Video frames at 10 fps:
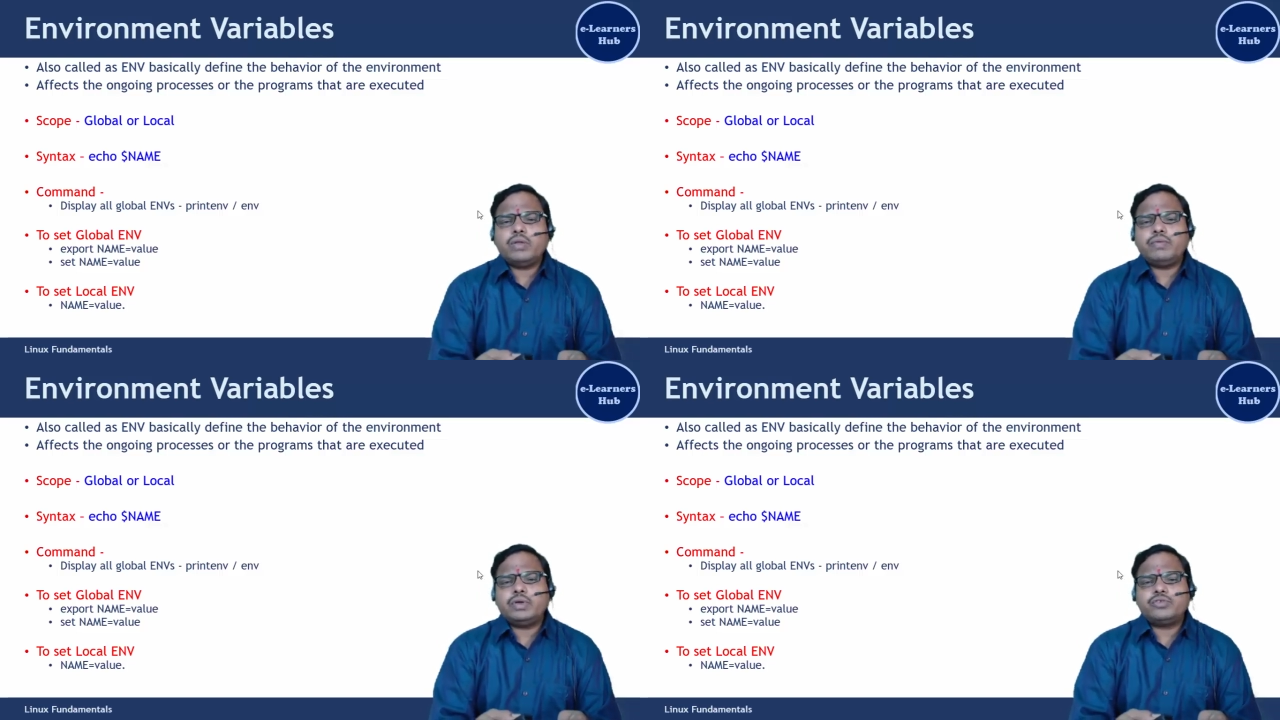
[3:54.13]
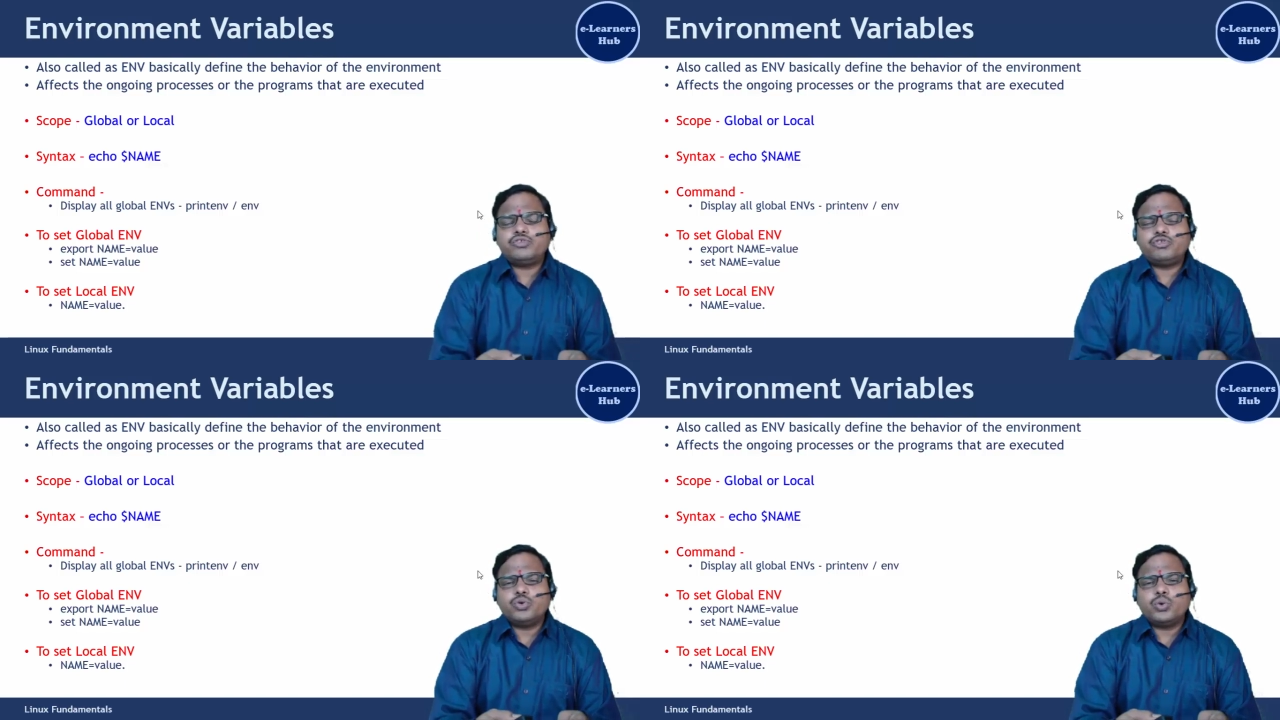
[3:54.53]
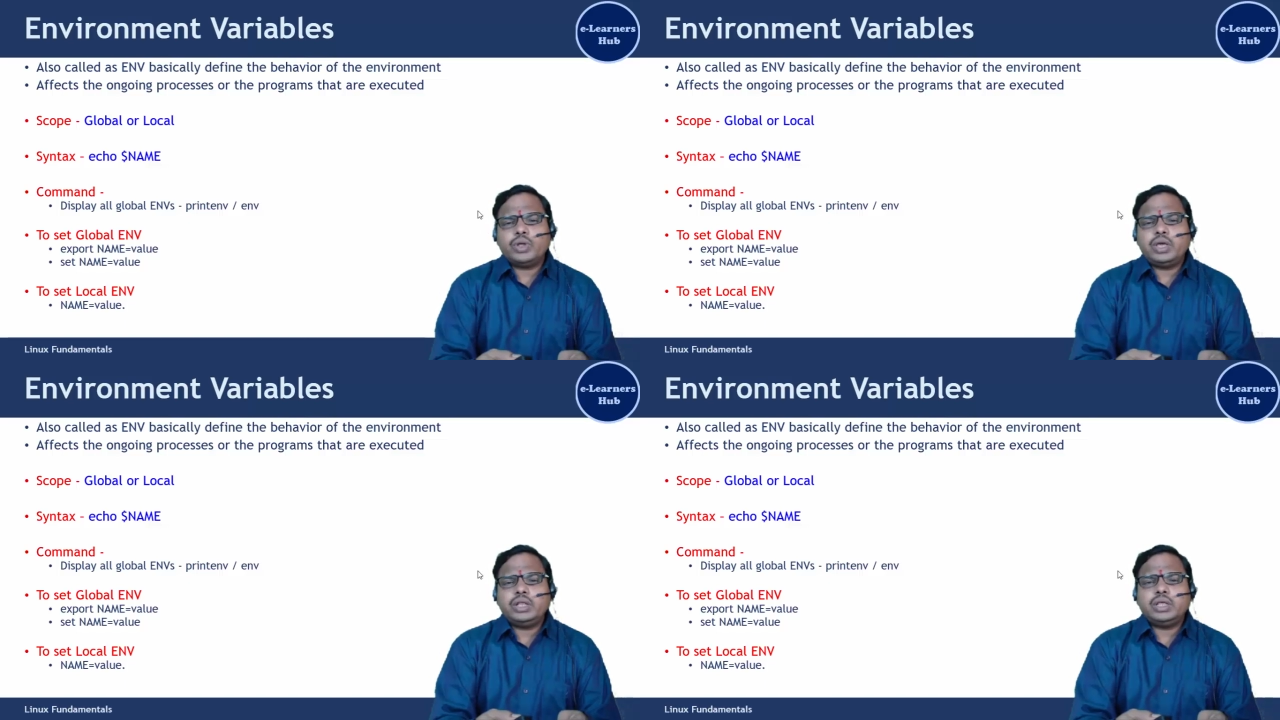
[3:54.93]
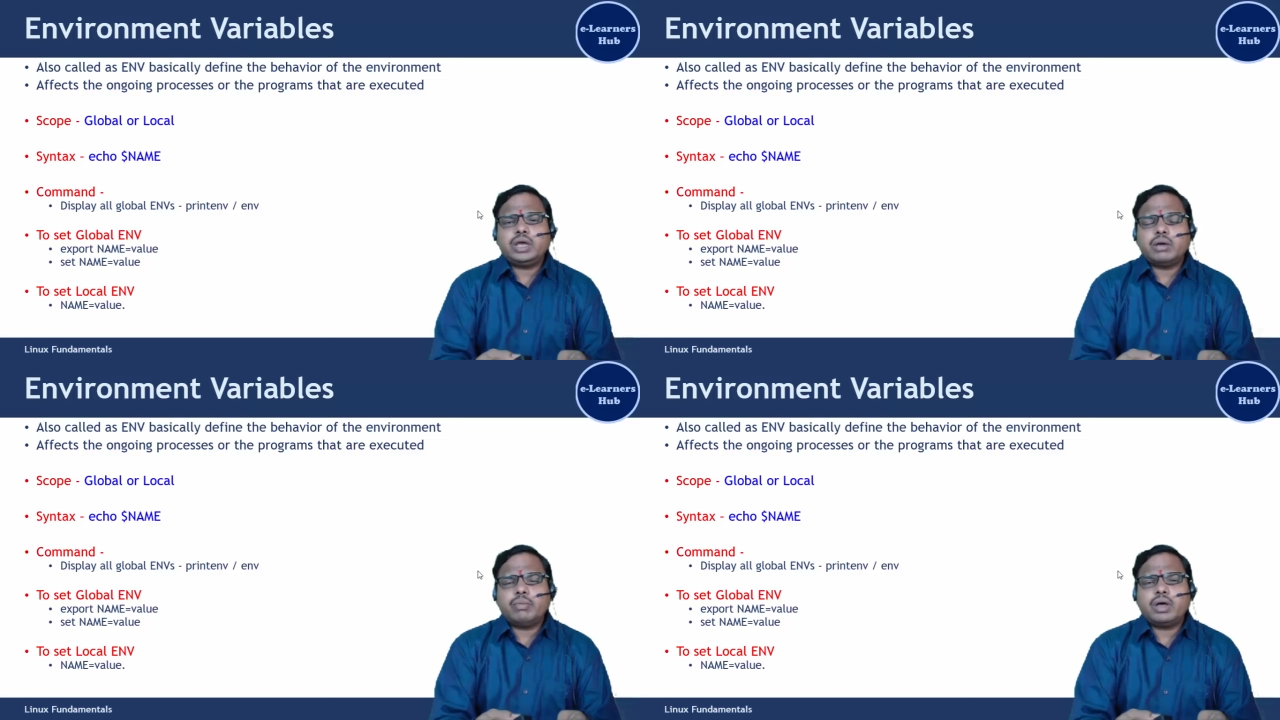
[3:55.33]
where we are storing
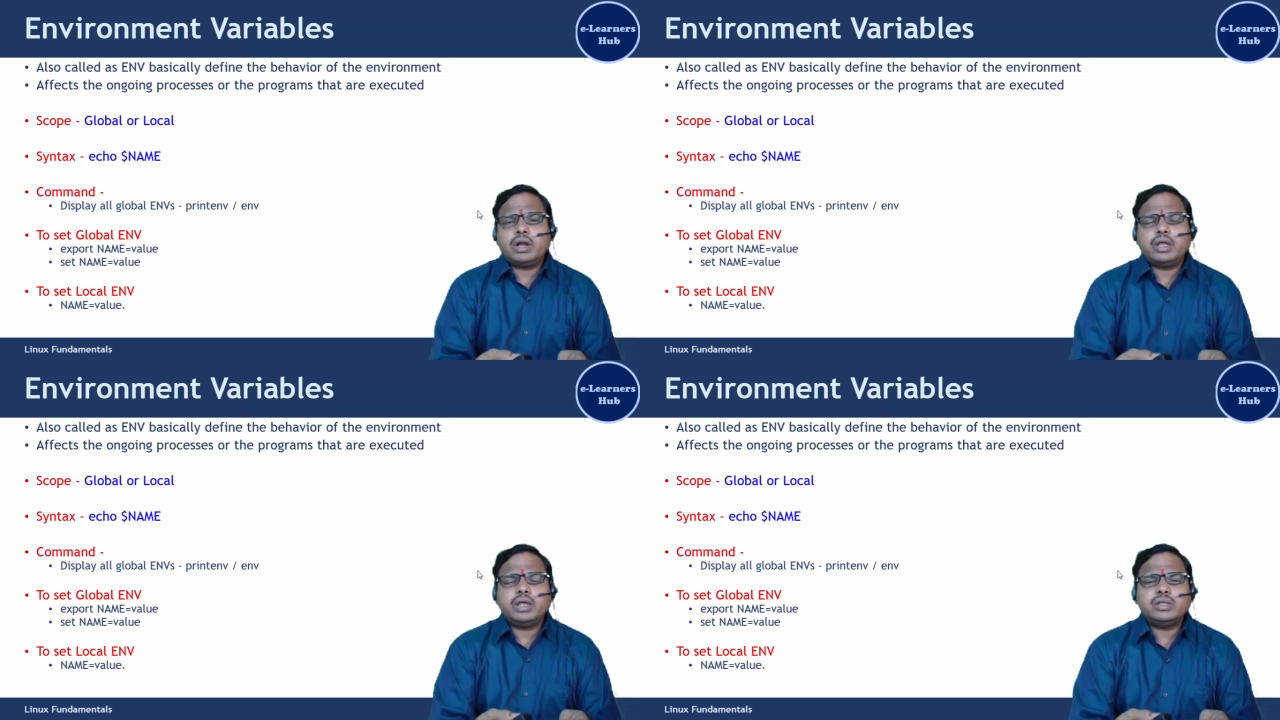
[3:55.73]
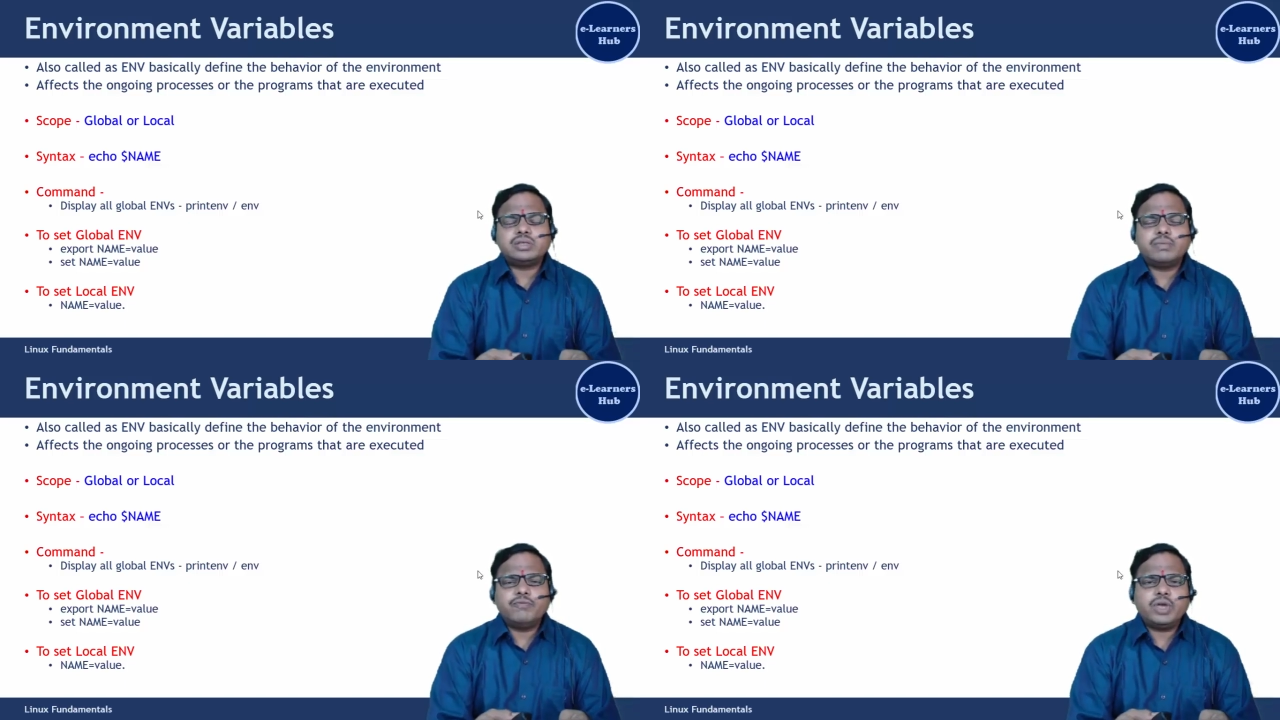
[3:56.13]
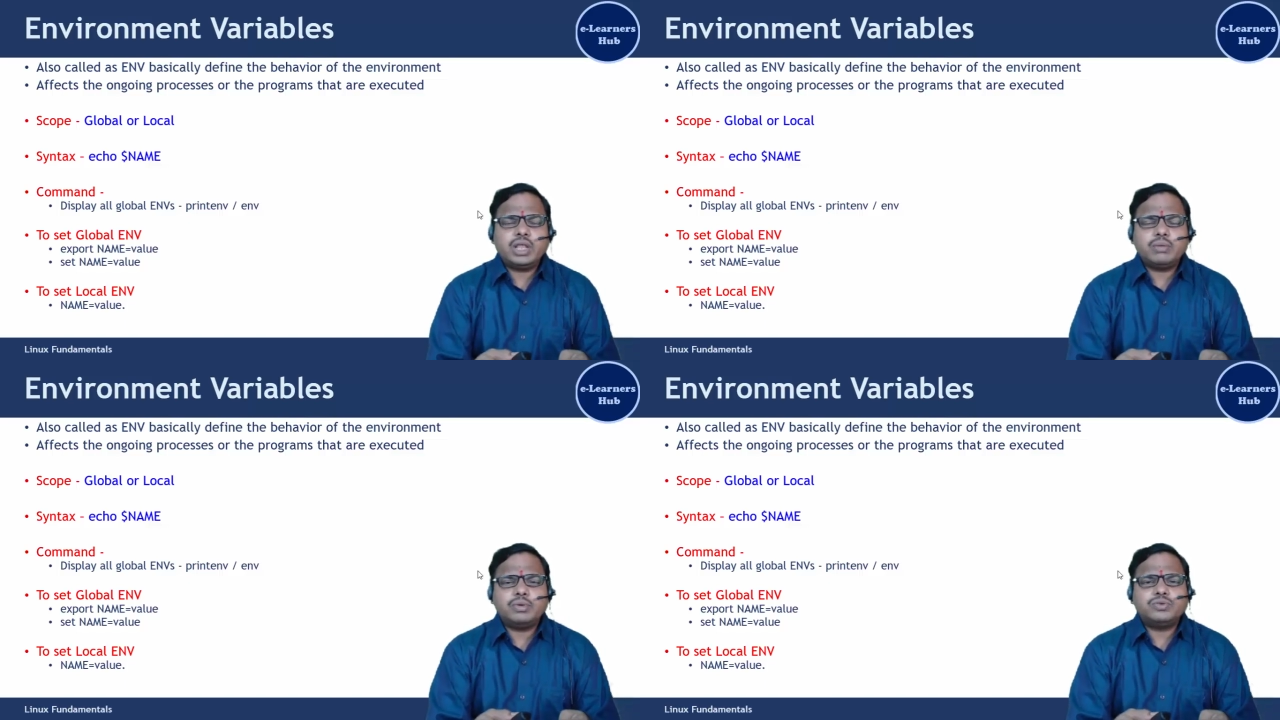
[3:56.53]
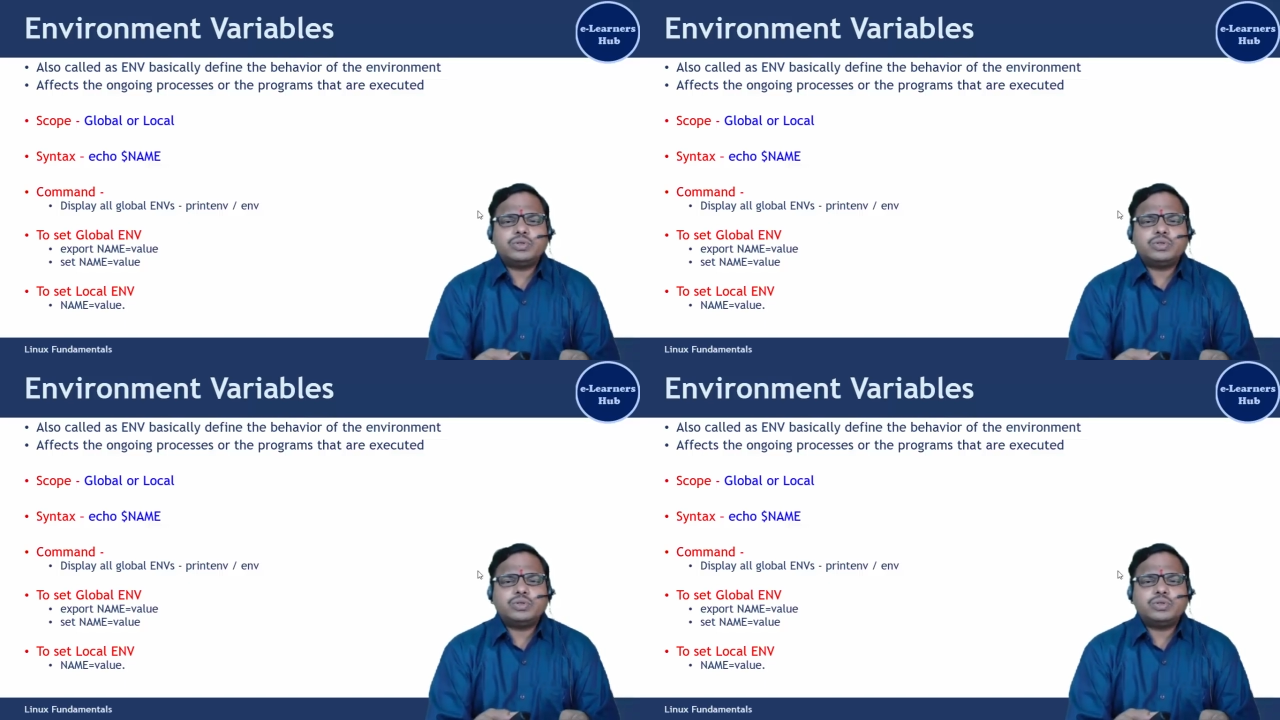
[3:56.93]
the command in some variable.